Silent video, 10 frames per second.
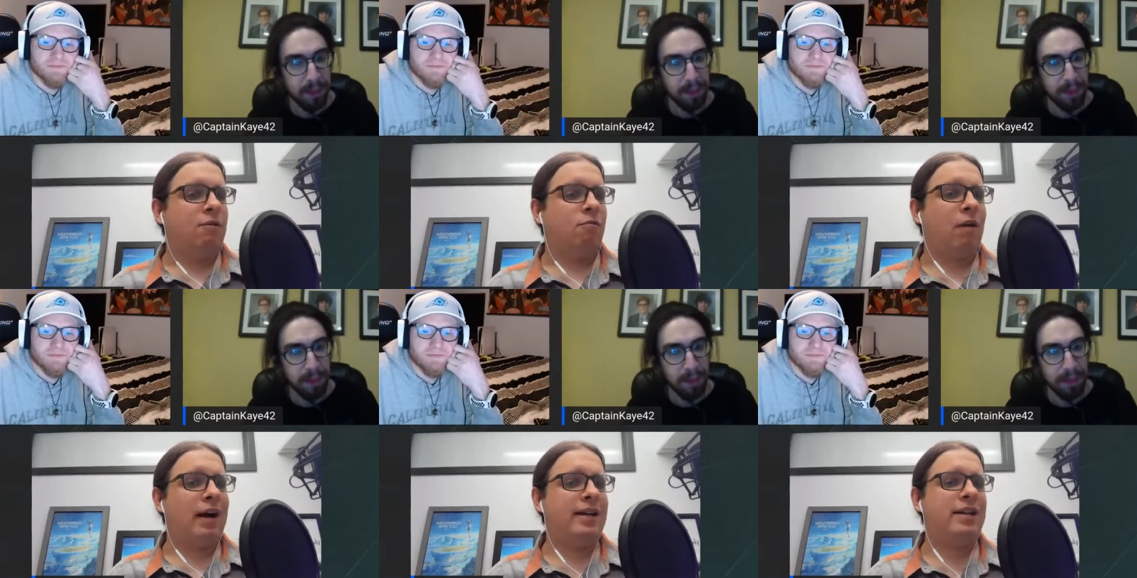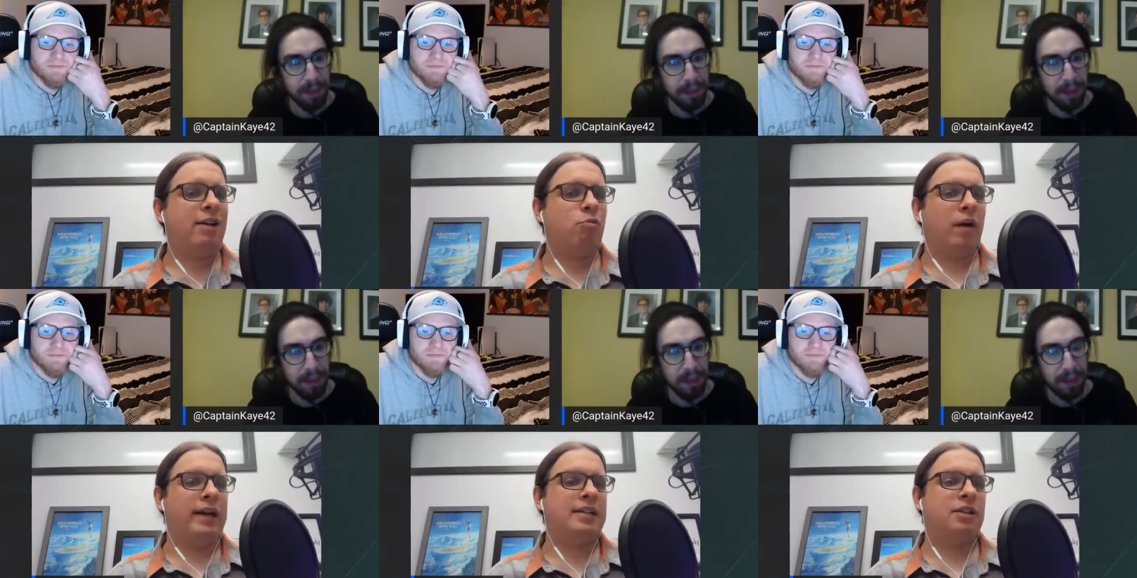Speaker 1: why did they
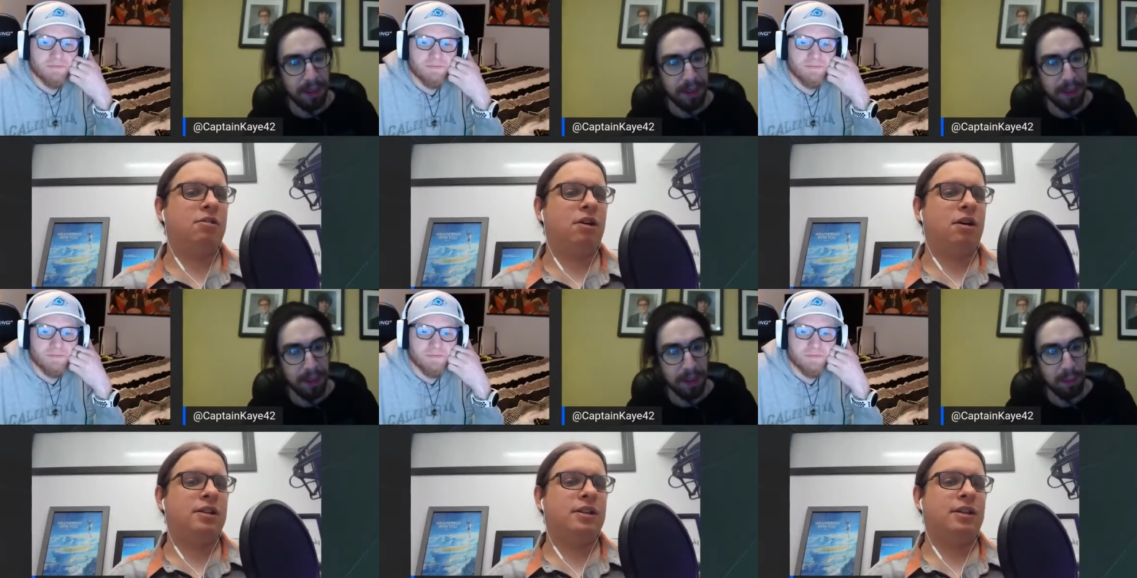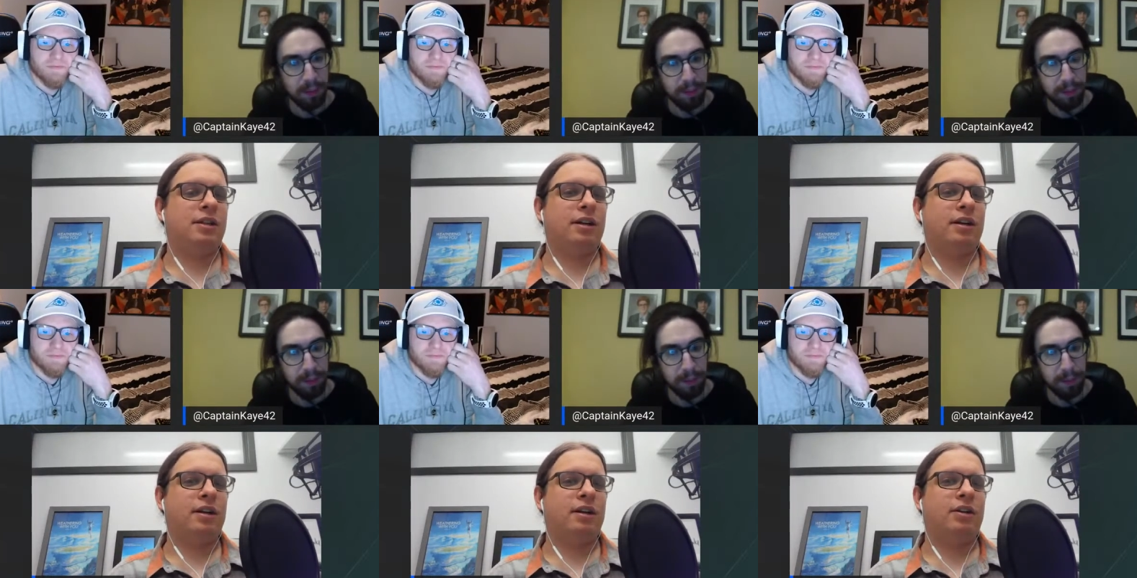wait so long
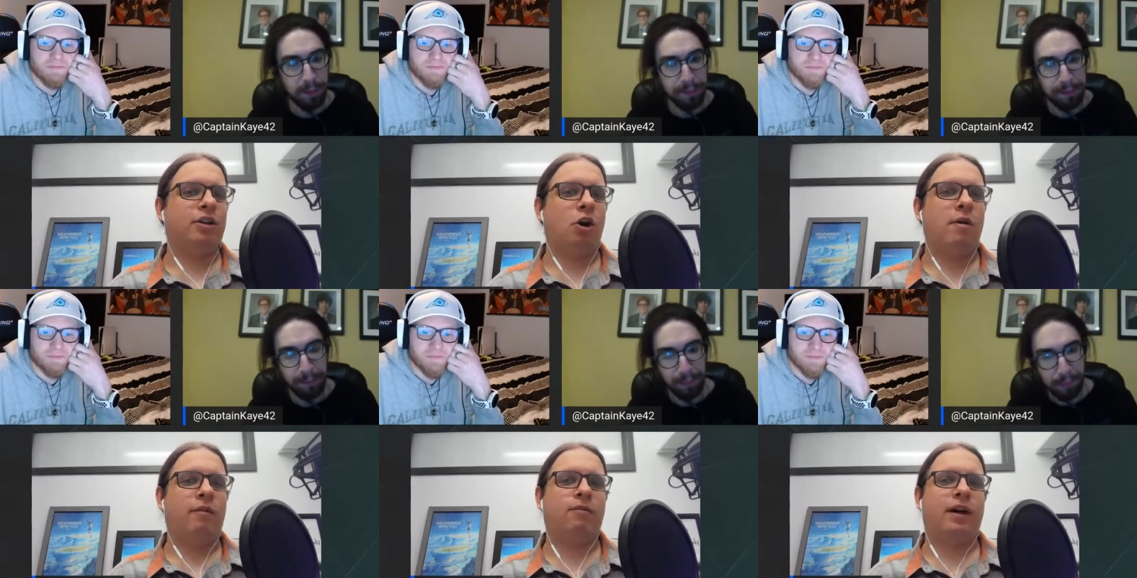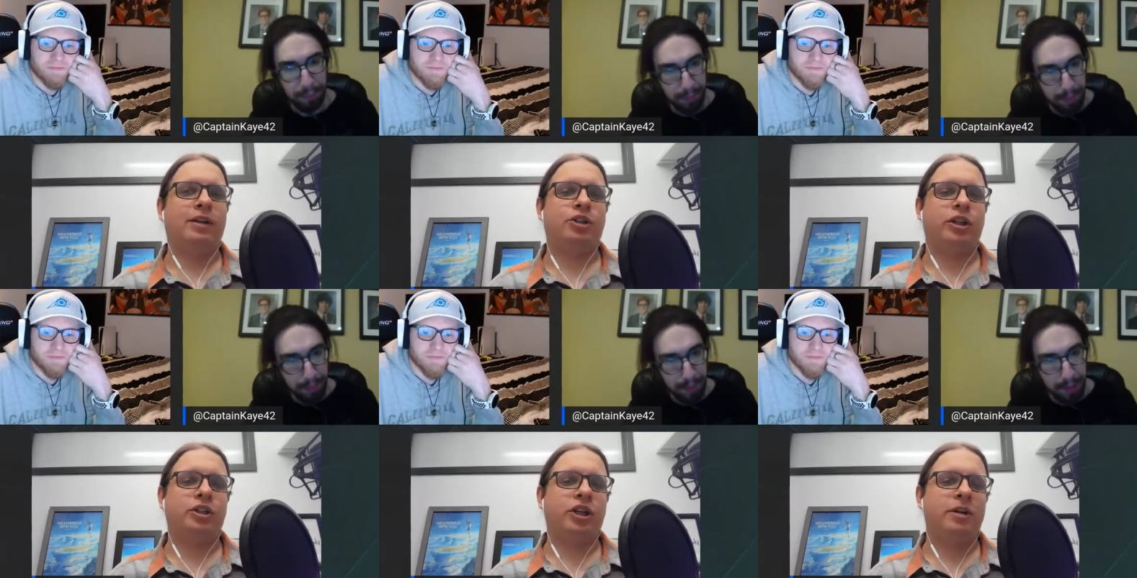to go and find
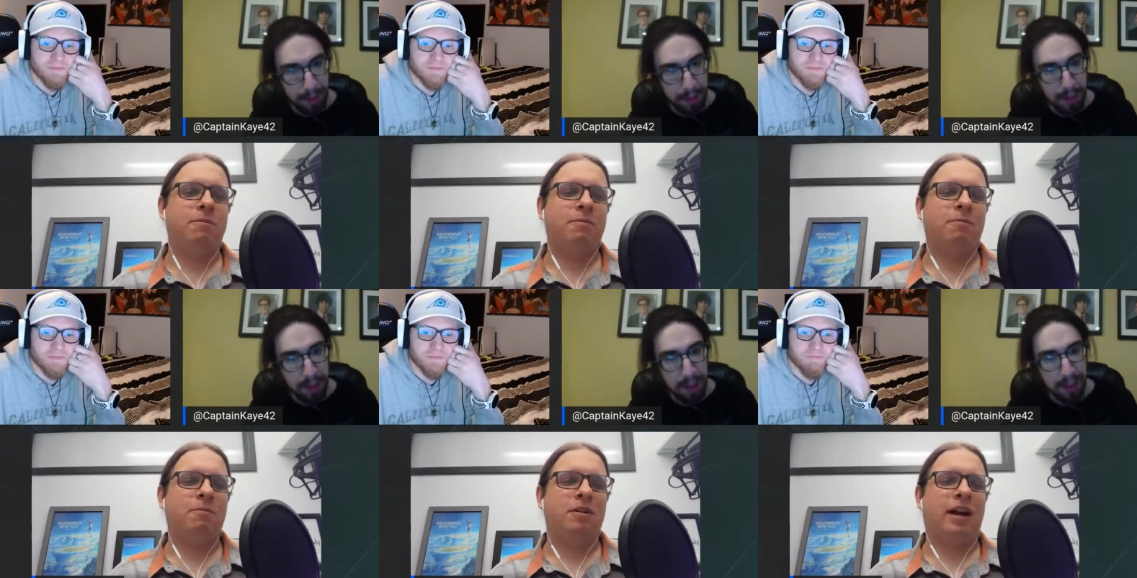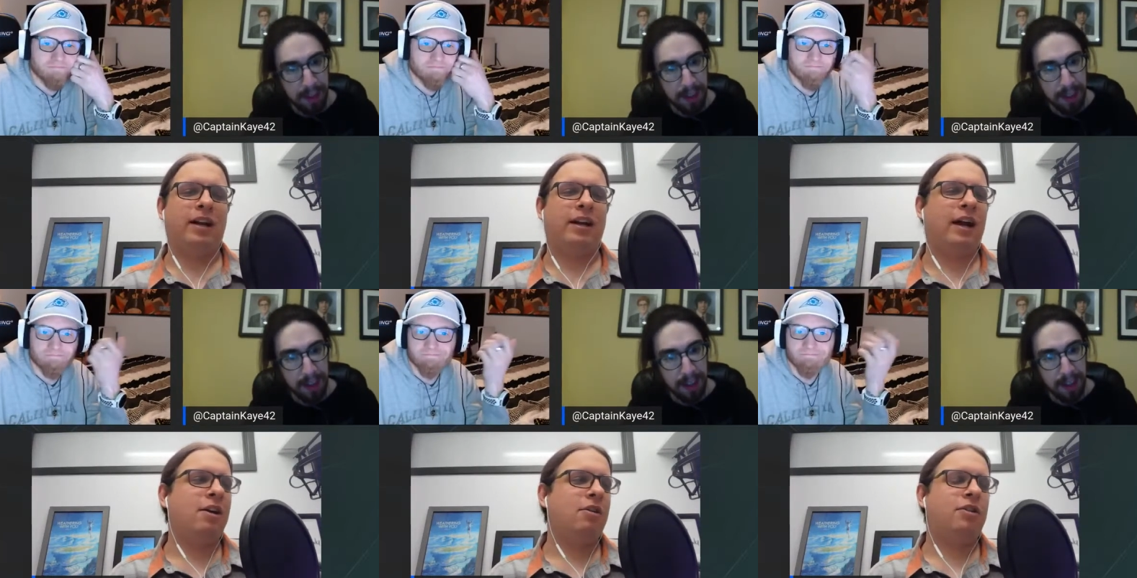Shinji? Like
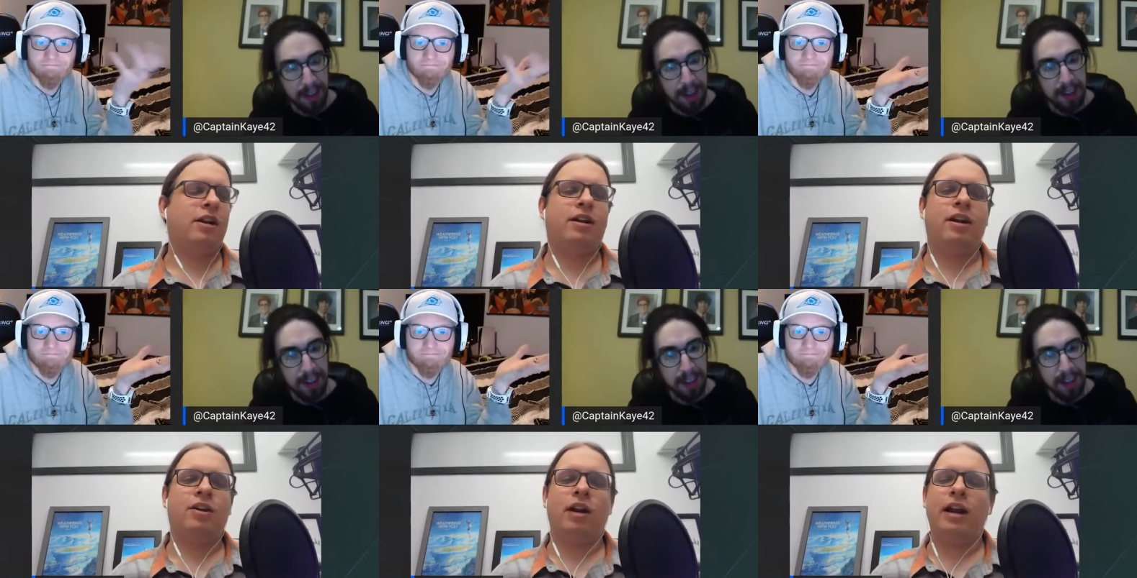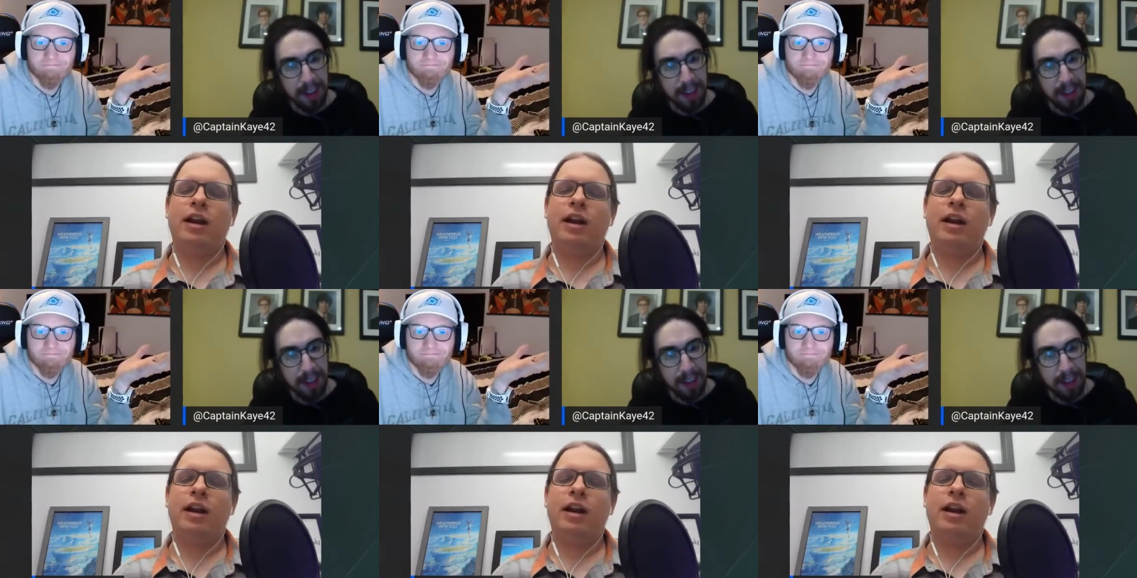I don't know. Did, did did